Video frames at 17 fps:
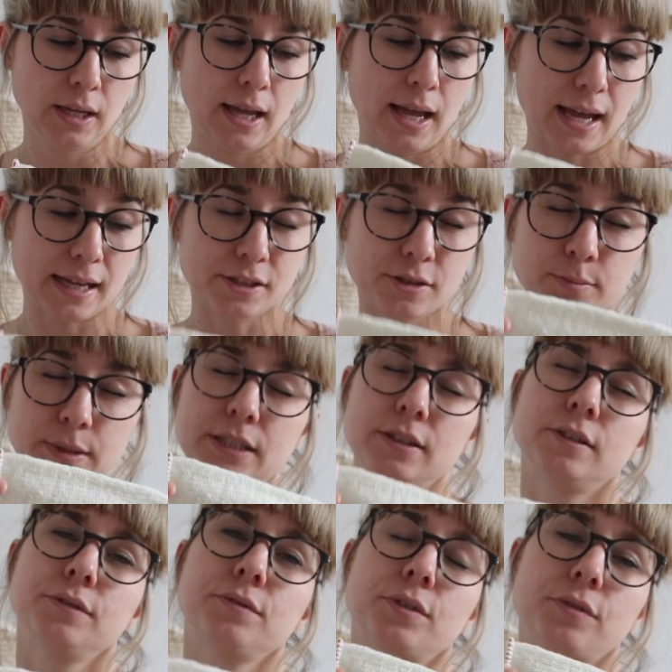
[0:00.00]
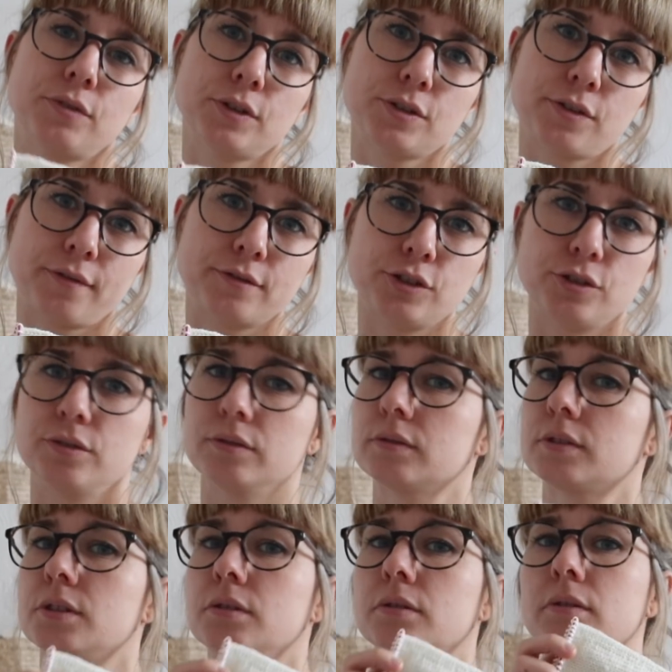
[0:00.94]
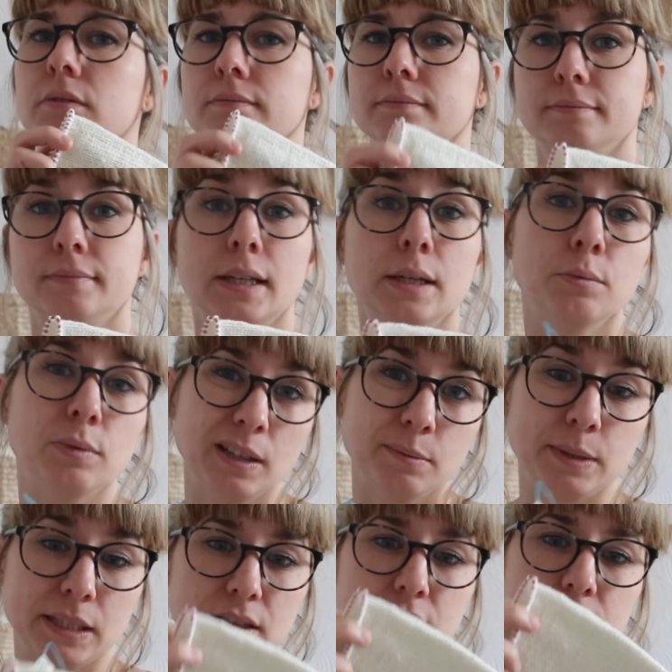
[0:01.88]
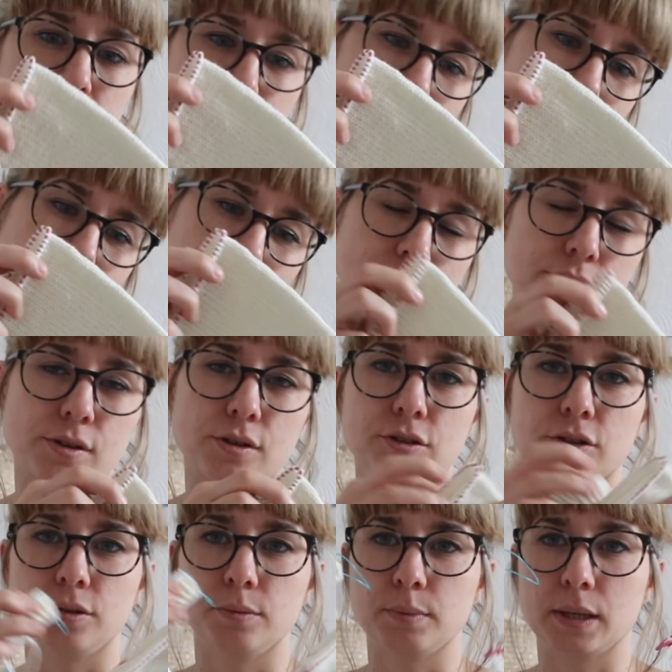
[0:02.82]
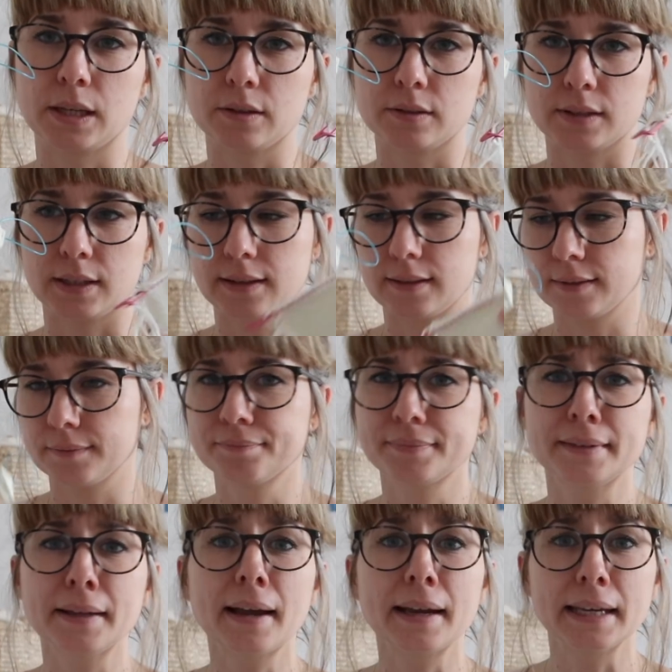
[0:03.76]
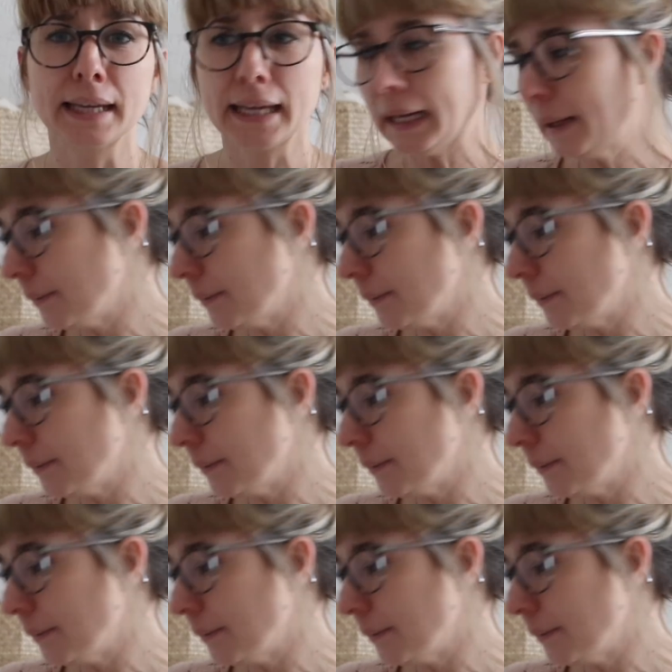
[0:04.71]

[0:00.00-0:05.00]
has to be done for the 1st of June. So it will be done for the 1st of June because it's tiny.